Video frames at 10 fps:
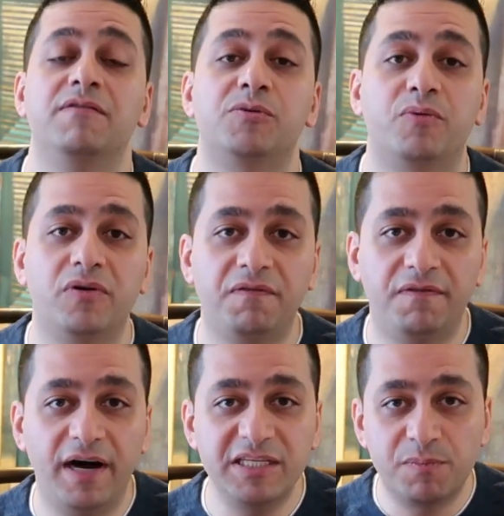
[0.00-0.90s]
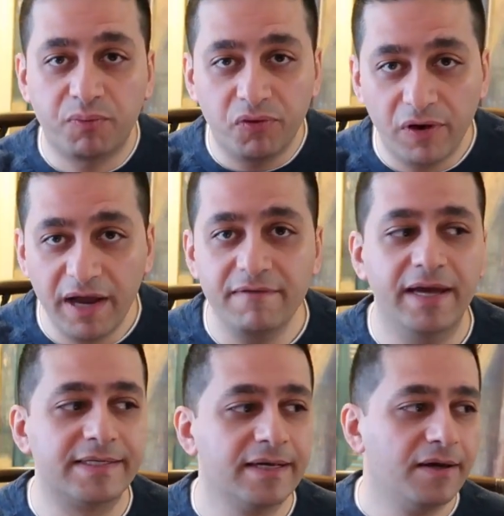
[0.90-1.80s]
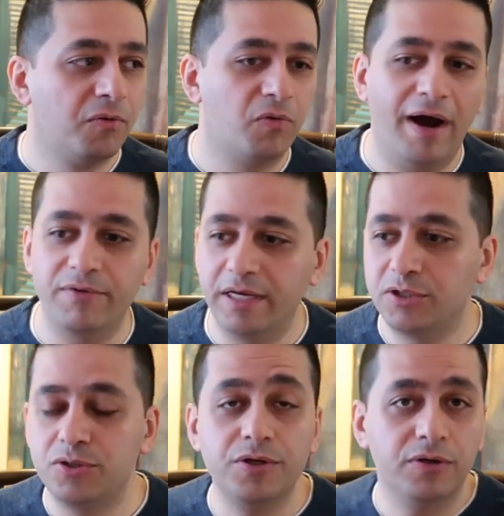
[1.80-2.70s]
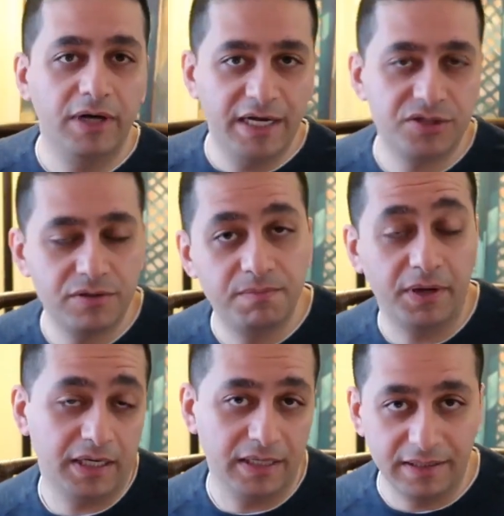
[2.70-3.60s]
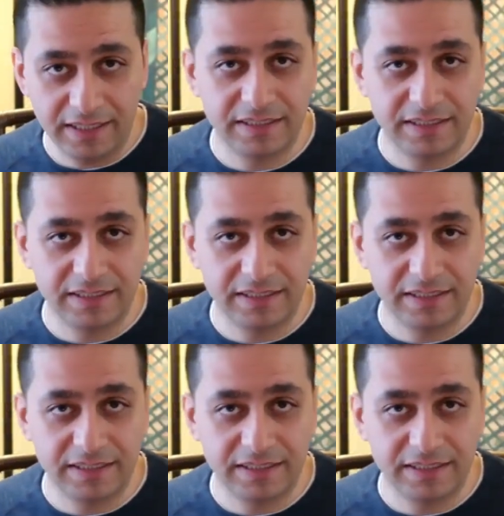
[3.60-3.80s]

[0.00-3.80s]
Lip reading: which provides private routing to your S3 bucket.